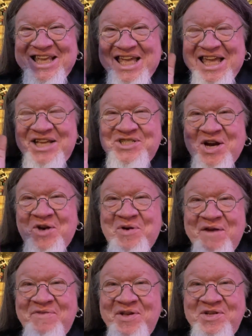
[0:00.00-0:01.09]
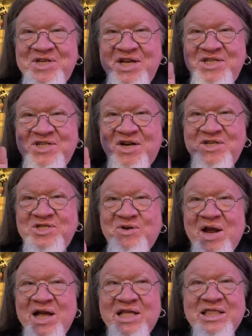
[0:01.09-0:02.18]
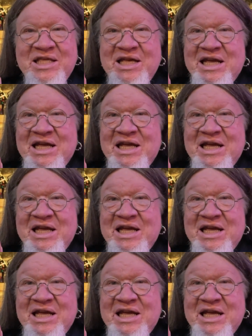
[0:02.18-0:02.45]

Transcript: He is our refuge. He is our strength.